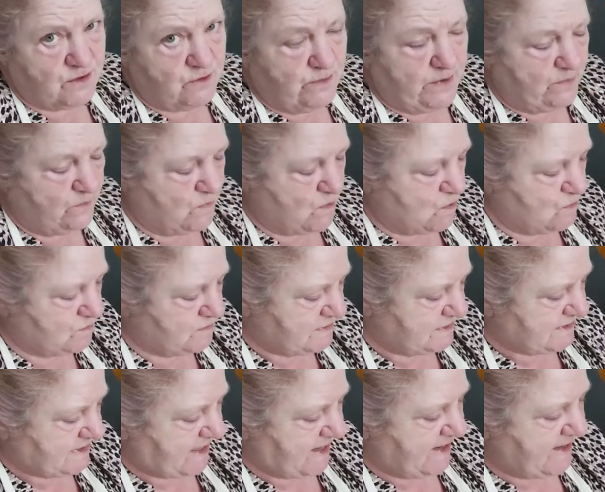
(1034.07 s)
though it won't
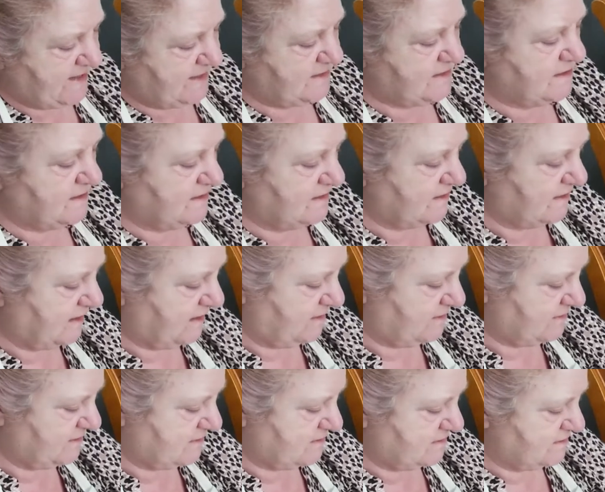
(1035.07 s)
set,
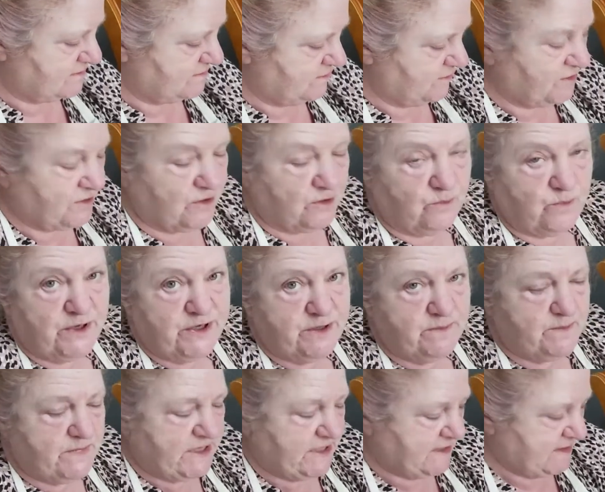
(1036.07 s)
you know, when you're
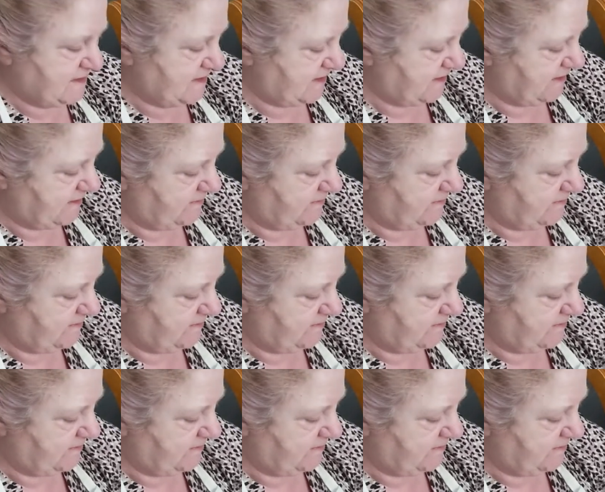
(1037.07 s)
mixing